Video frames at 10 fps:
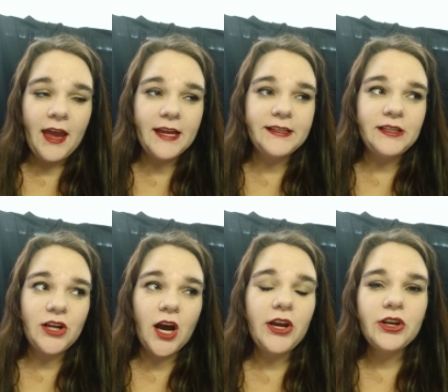It's
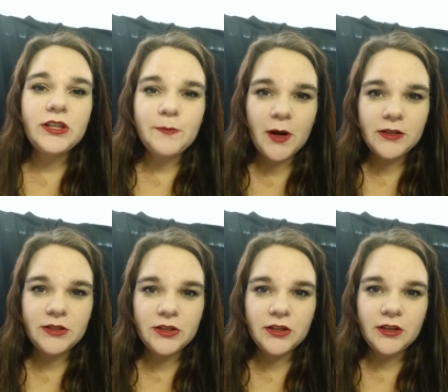not your
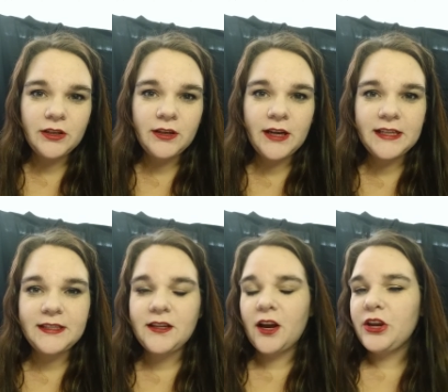sponsor.
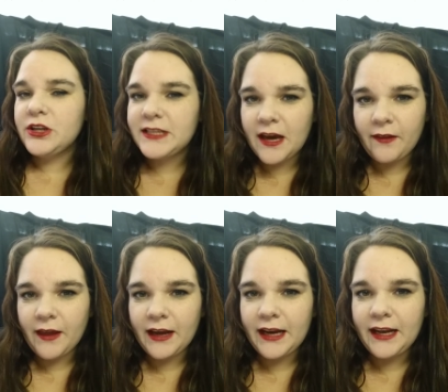It's not your
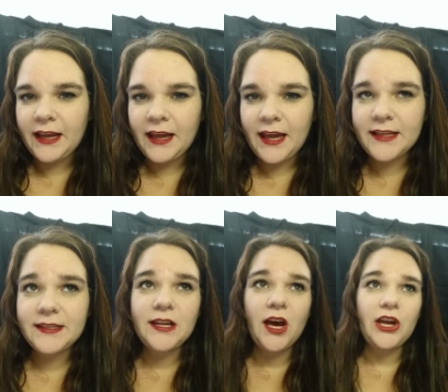downline.
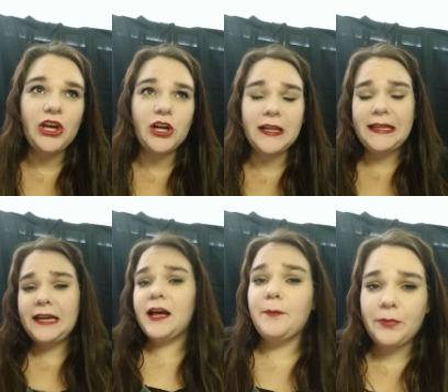It's not your
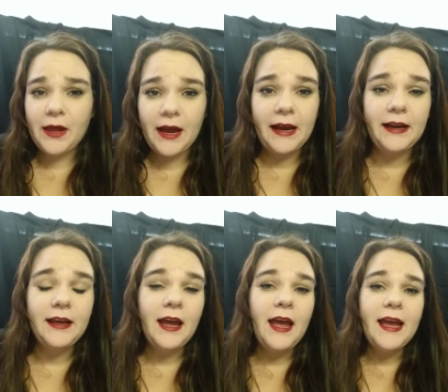elite upline.
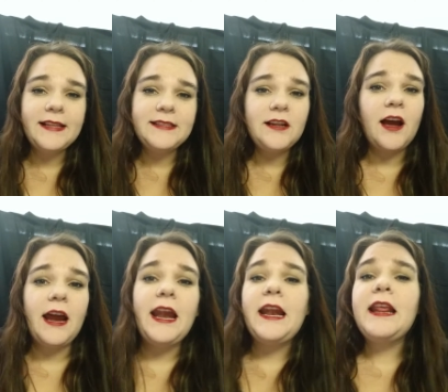It's
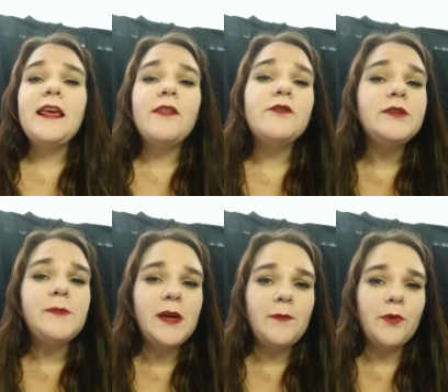not any of those
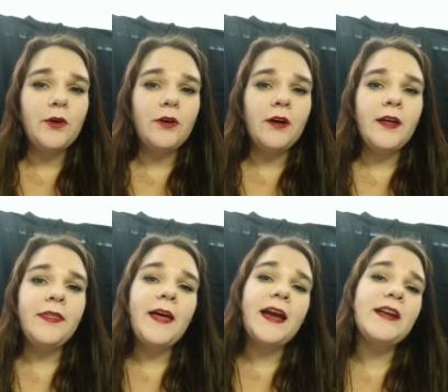people
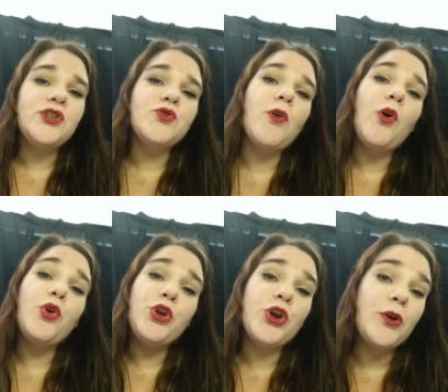that control
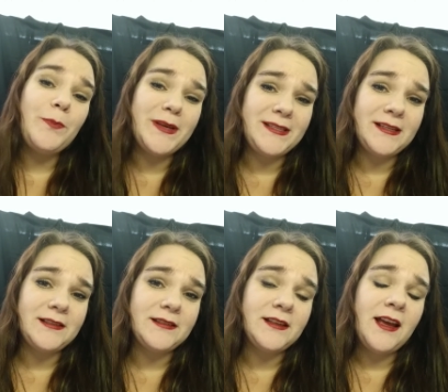your
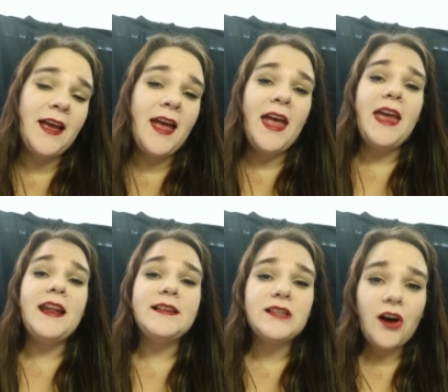business.
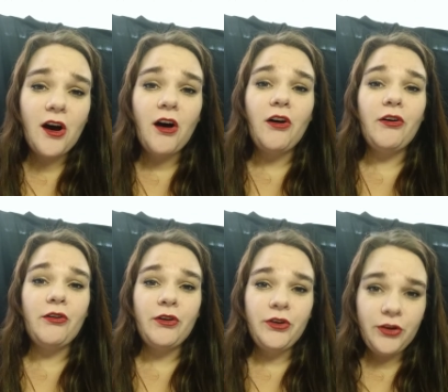It is
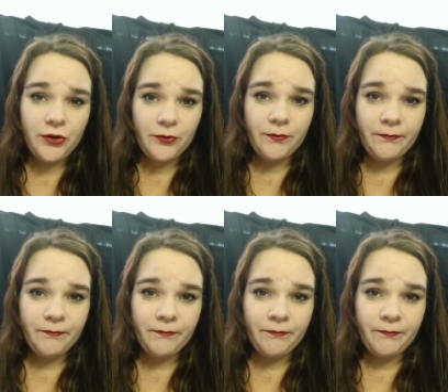all you.